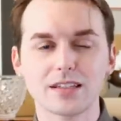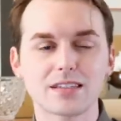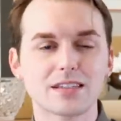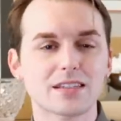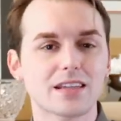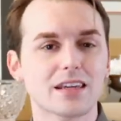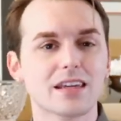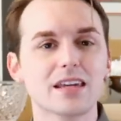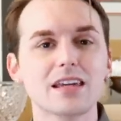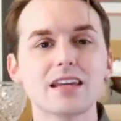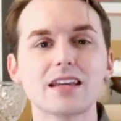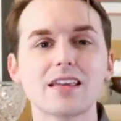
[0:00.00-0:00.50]
It's
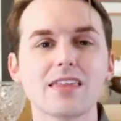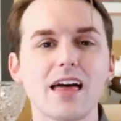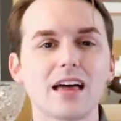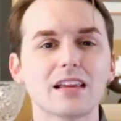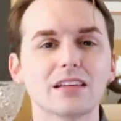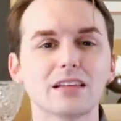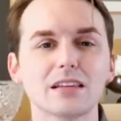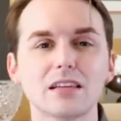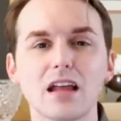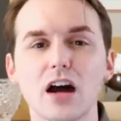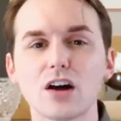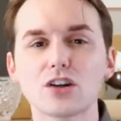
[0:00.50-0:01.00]
the key to
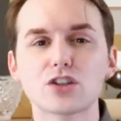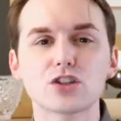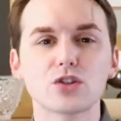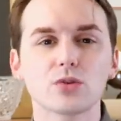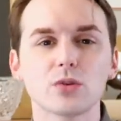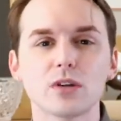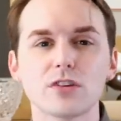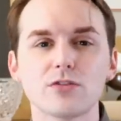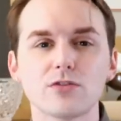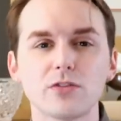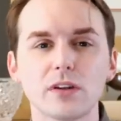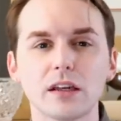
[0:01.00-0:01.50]
that
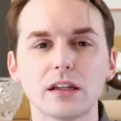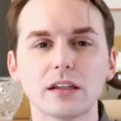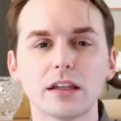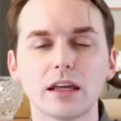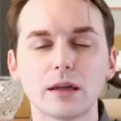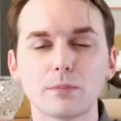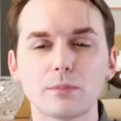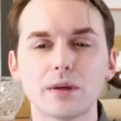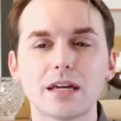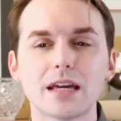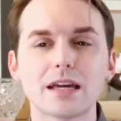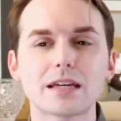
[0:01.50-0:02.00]
luxury
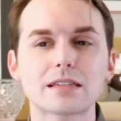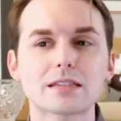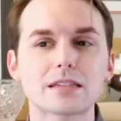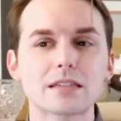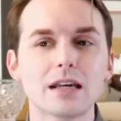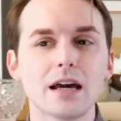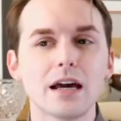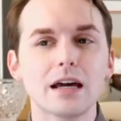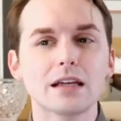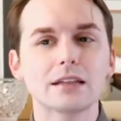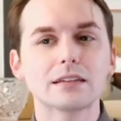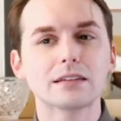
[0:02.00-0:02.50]
feeling because
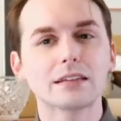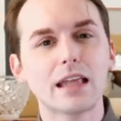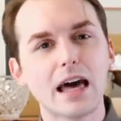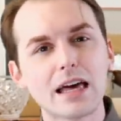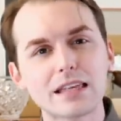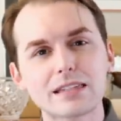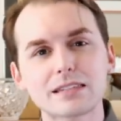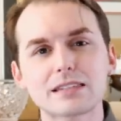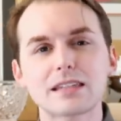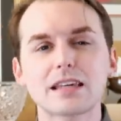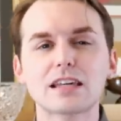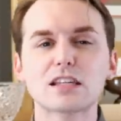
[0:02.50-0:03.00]

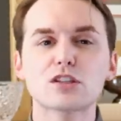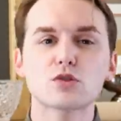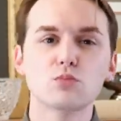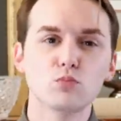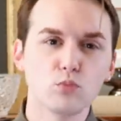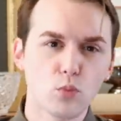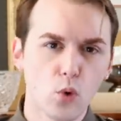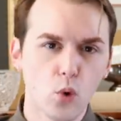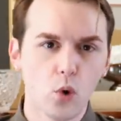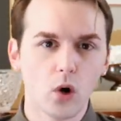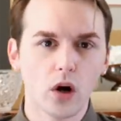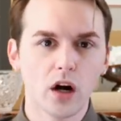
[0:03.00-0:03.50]
less is
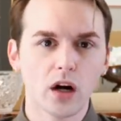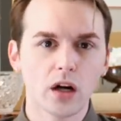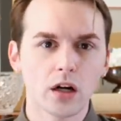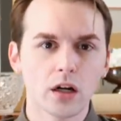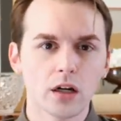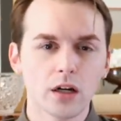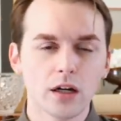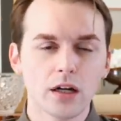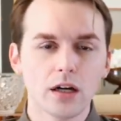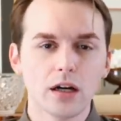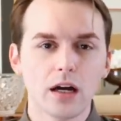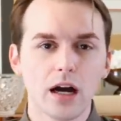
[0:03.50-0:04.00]
more